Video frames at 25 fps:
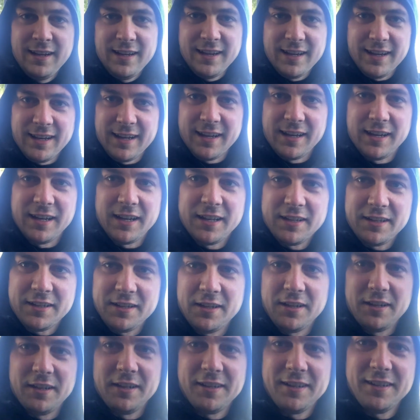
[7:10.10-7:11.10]
I got
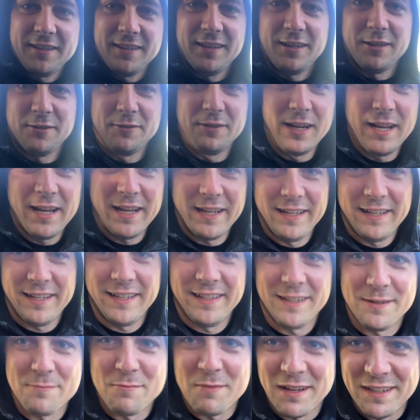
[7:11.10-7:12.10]
a ride.
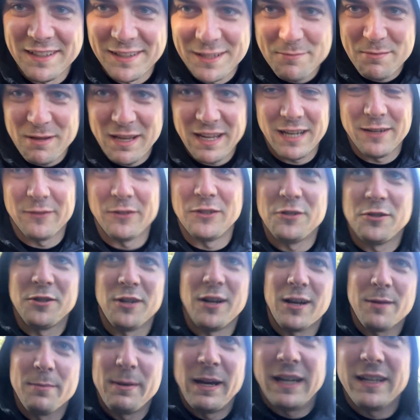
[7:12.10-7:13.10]
I'm riding in the back of a
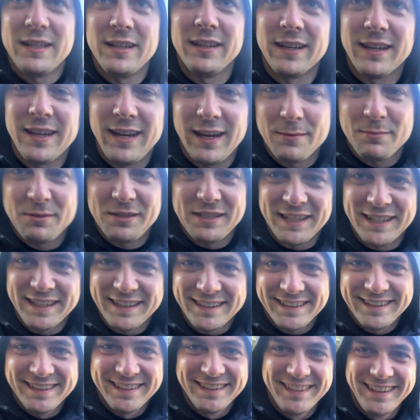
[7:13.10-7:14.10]
truck back to the campsite.
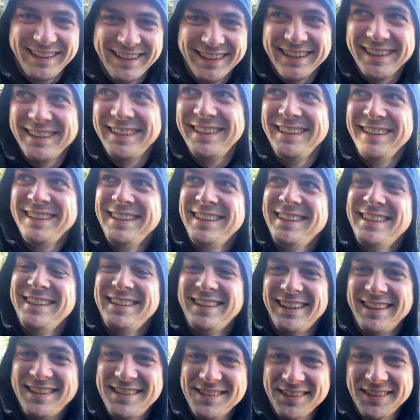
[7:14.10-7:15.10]

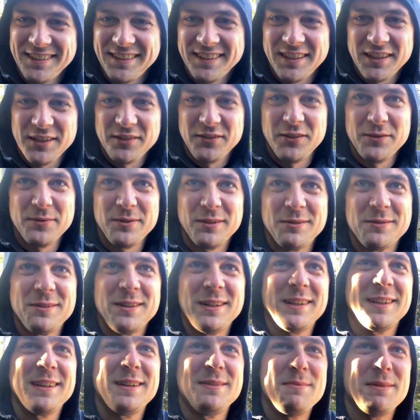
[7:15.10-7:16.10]
It's only like a few minute
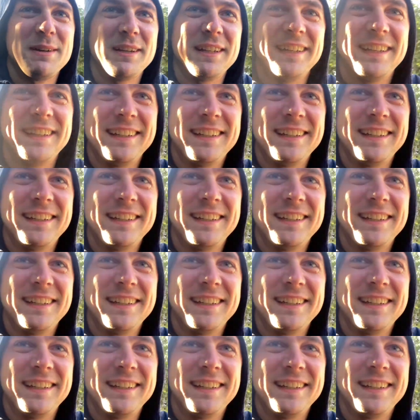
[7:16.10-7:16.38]
walk, but